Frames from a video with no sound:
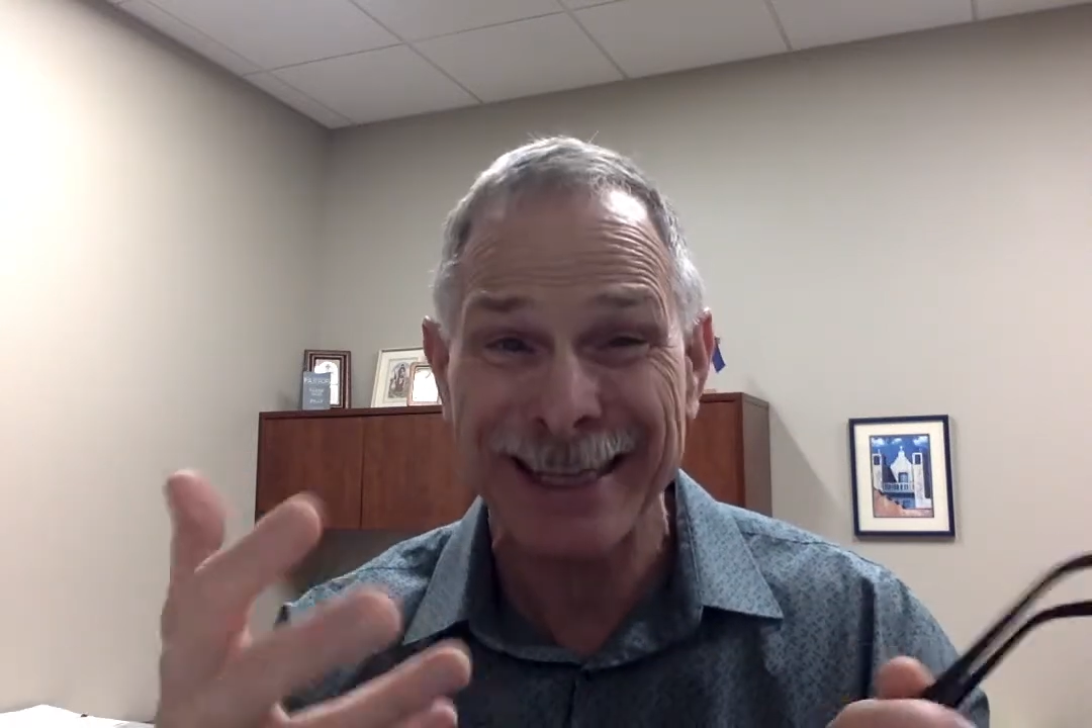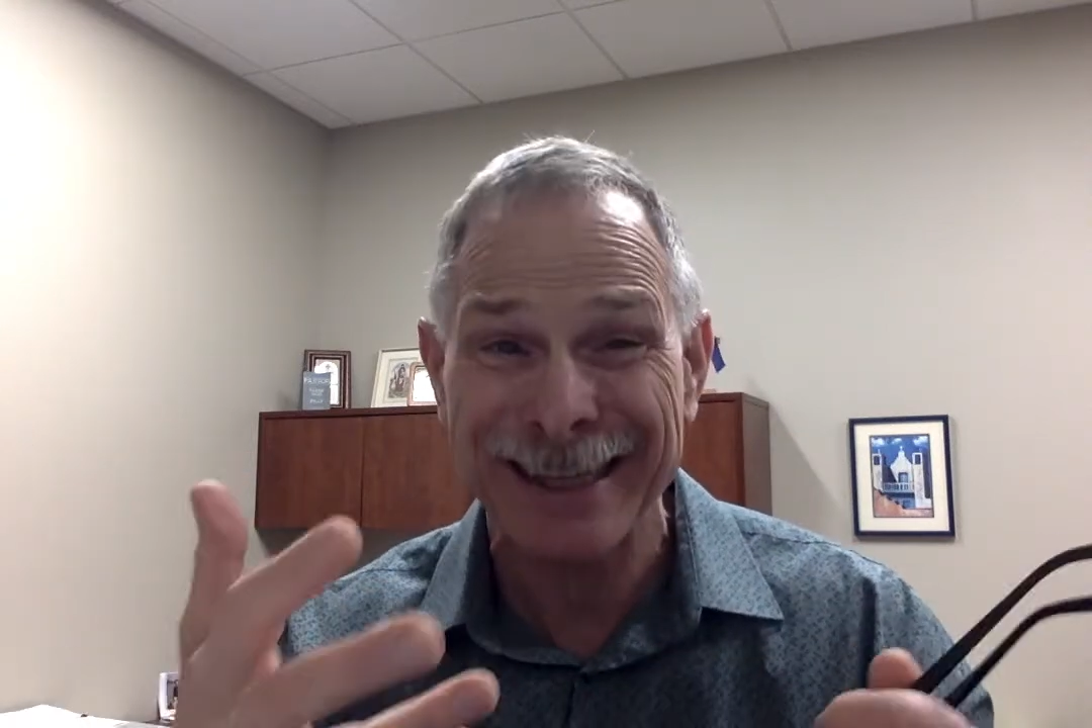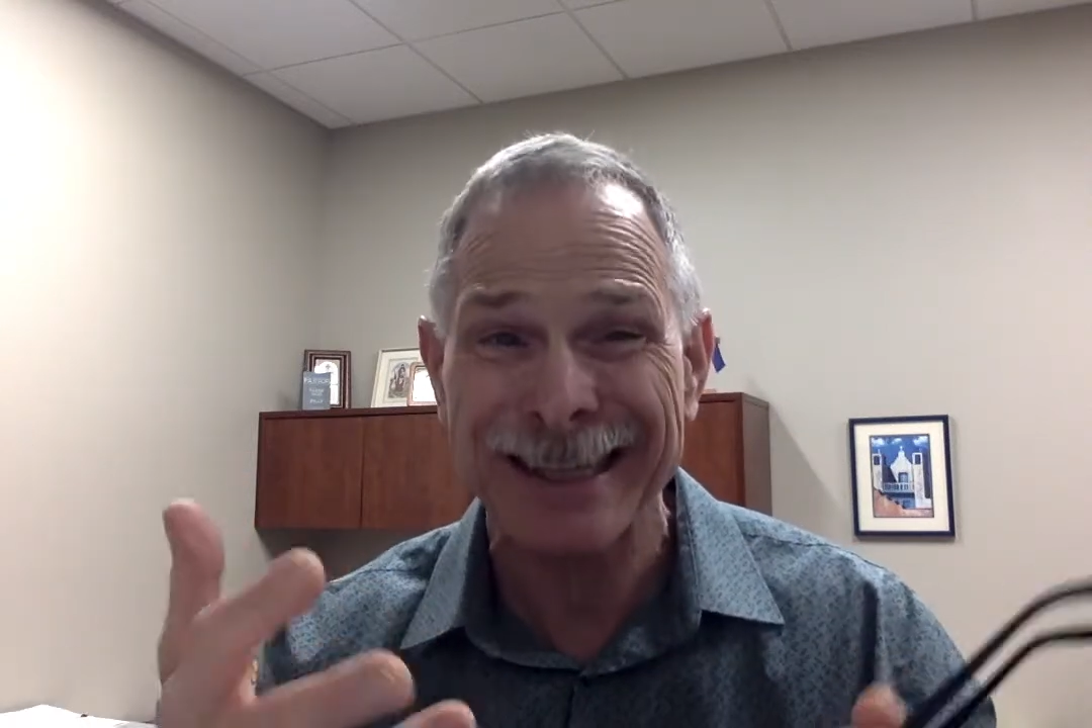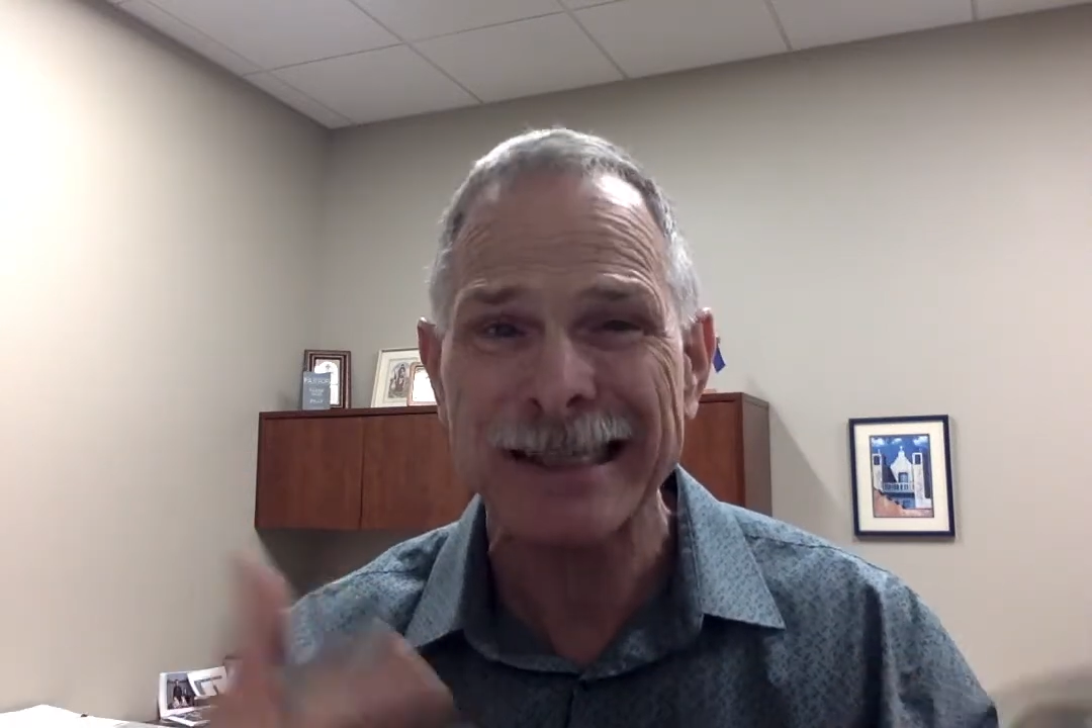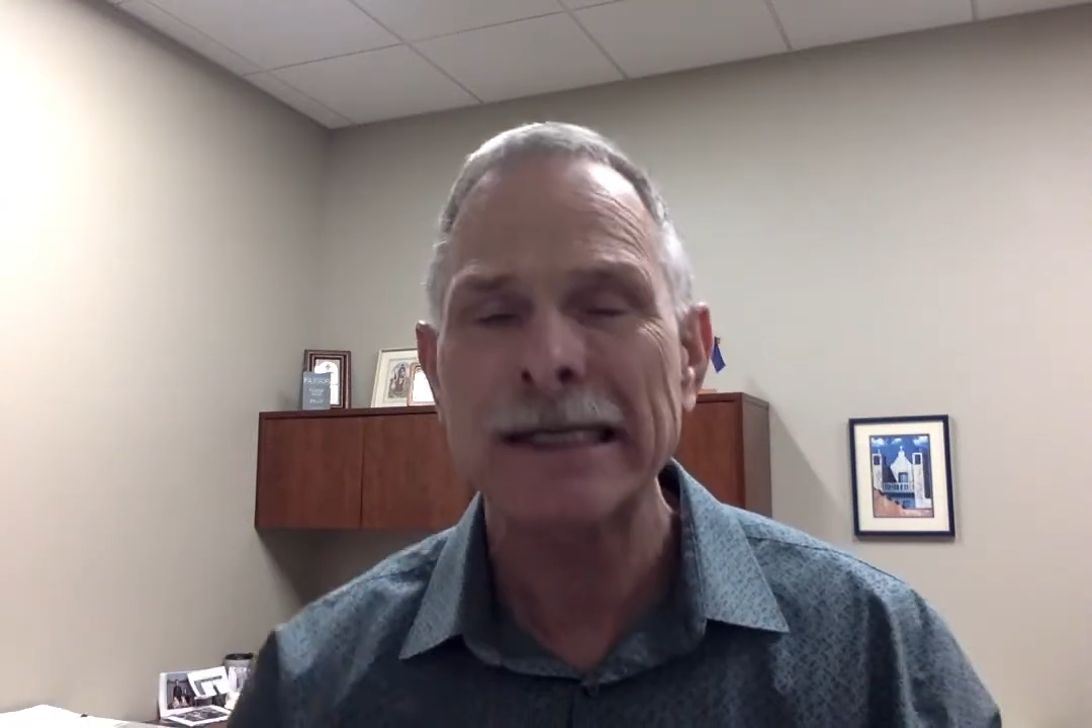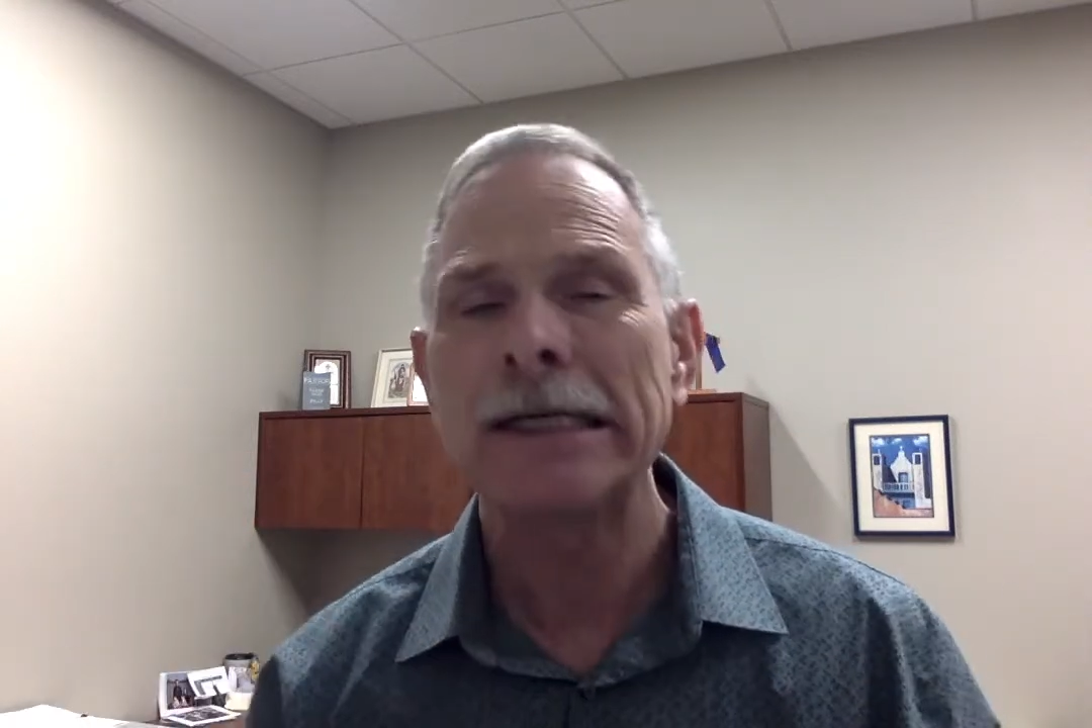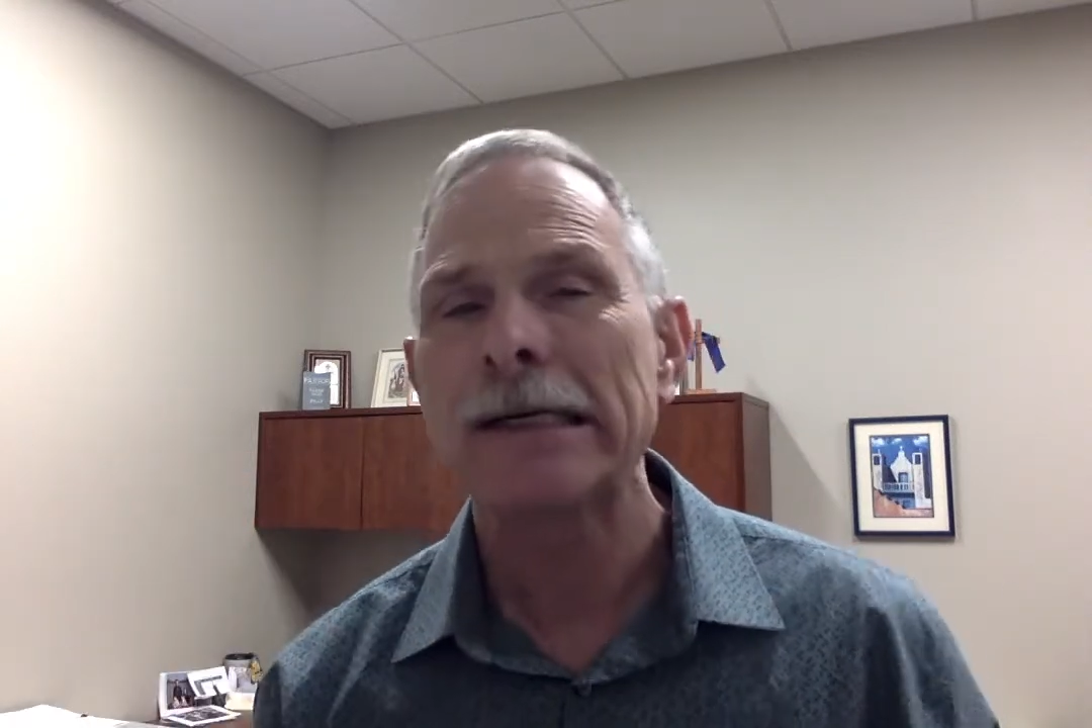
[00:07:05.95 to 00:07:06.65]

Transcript: thing.